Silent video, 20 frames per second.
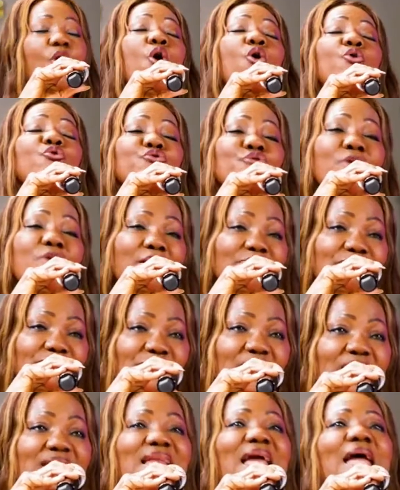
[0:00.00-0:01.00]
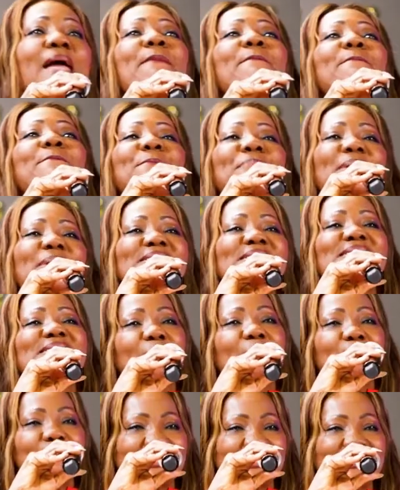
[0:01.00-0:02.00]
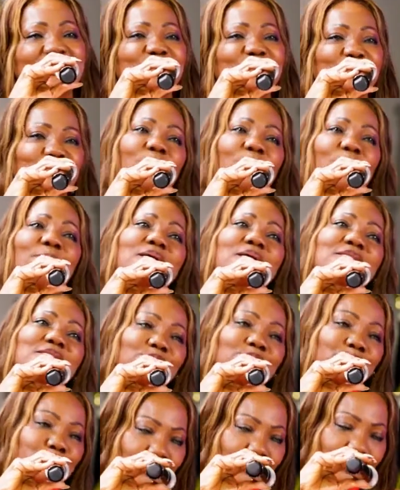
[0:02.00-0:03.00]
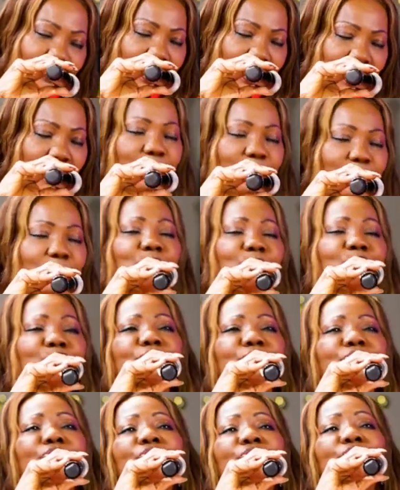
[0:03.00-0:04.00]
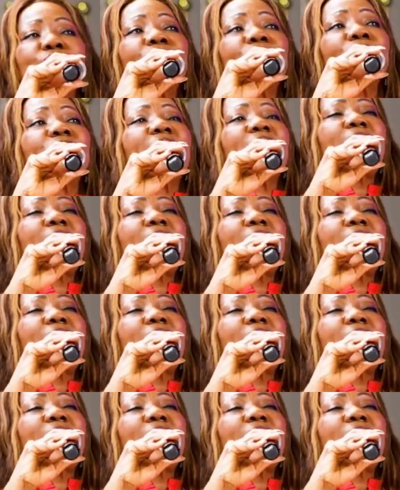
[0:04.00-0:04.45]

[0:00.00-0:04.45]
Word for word: or Reverend and Pastor Mrs. Thomas Brew